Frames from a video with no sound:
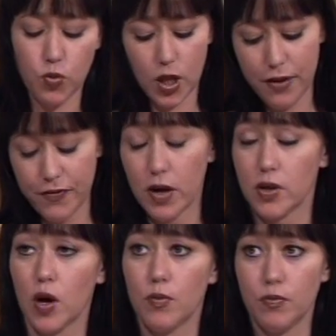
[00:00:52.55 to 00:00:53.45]
Well, I found
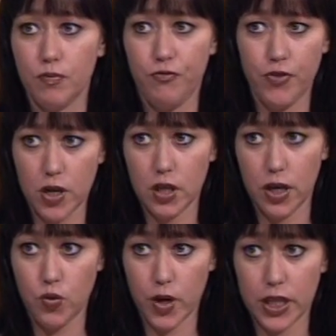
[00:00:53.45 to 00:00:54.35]
out fairly
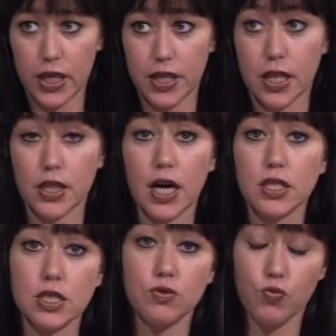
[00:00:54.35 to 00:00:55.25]
quickly that
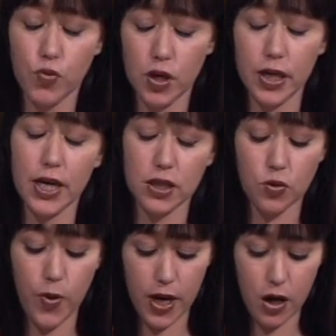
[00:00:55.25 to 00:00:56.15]
that's really not the
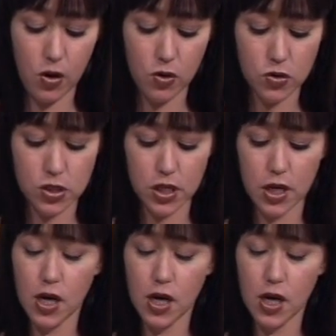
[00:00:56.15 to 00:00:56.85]
way it goes.